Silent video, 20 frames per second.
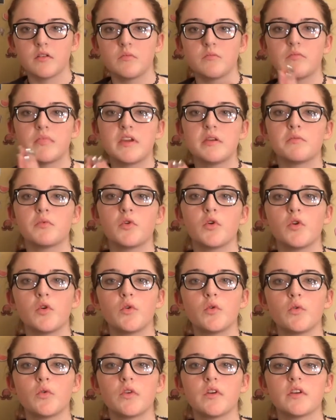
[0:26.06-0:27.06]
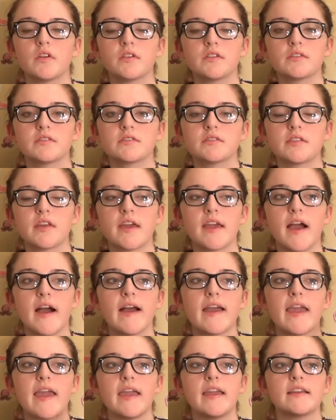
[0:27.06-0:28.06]
people who say,
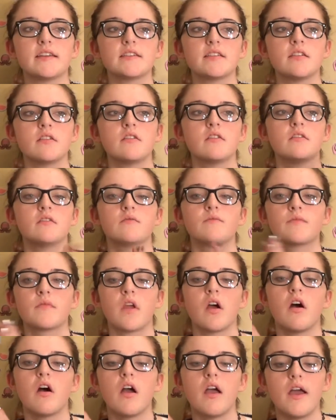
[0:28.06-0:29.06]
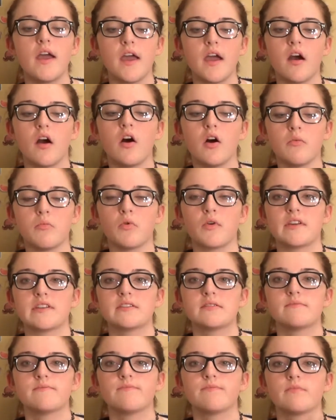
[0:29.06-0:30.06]
I hate all
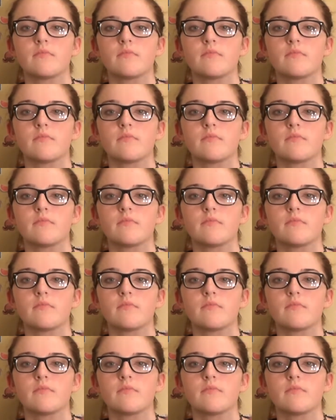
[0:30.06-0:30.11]
boys.